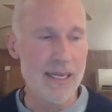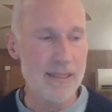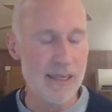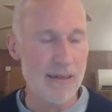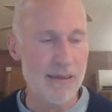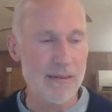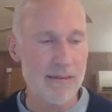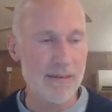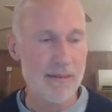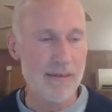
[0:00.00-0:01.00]
and
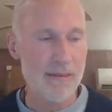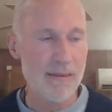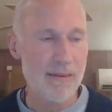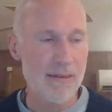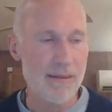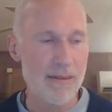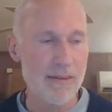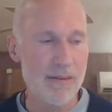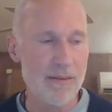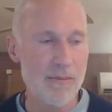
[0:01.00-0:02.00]
uh,
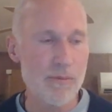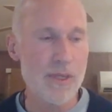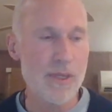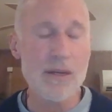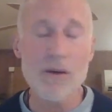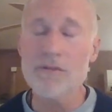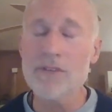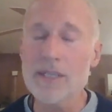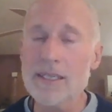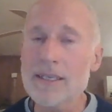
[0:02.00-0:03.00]
when
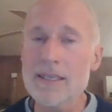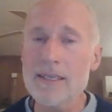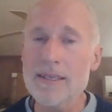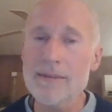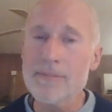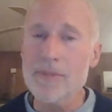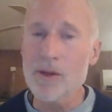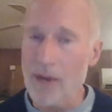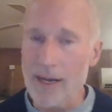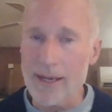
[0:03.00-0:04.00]
COVID
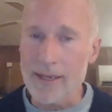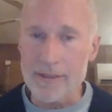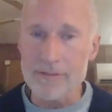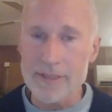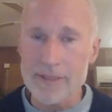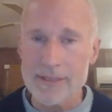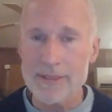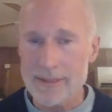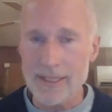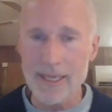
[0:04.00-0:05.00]
arrived
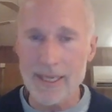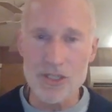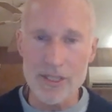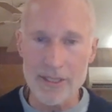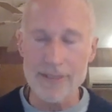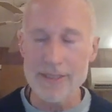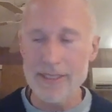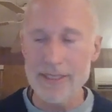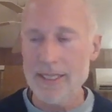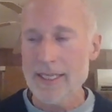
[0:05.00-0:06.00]
last year,
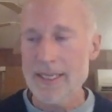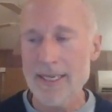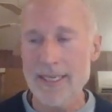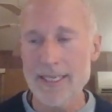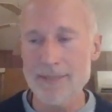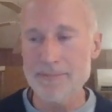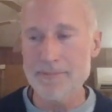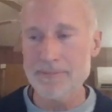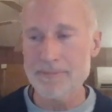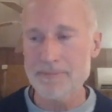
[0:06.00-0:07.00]

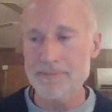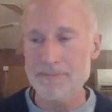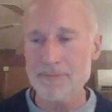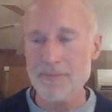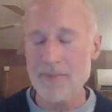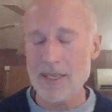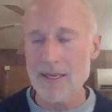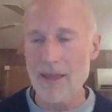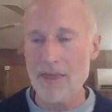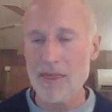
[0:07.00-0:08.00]
um,
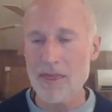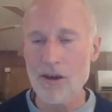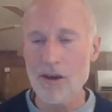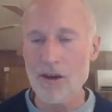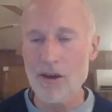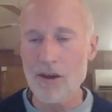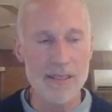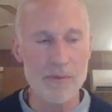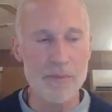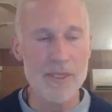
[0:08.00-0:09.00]
I thought
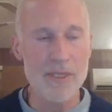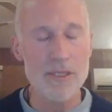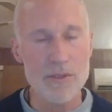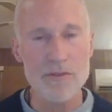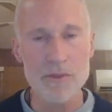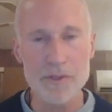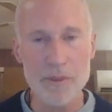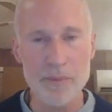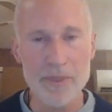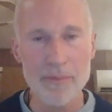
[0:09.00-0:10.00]
it would be useful to
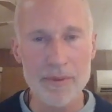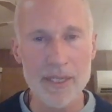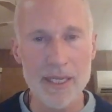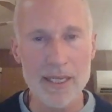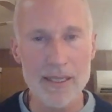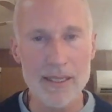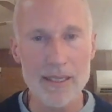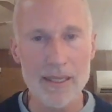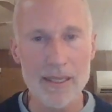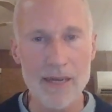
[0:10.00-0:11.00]
people, and
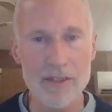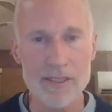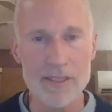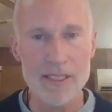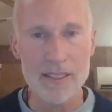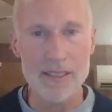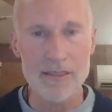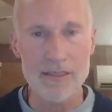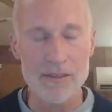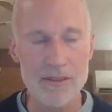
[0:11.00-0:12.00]
I felt a
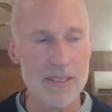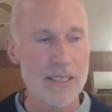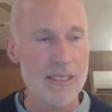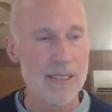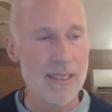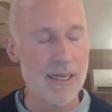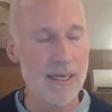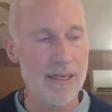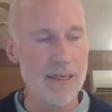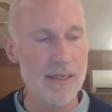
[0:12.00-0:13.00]
little
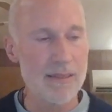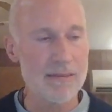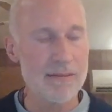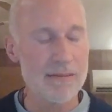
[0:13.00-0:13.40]
uh,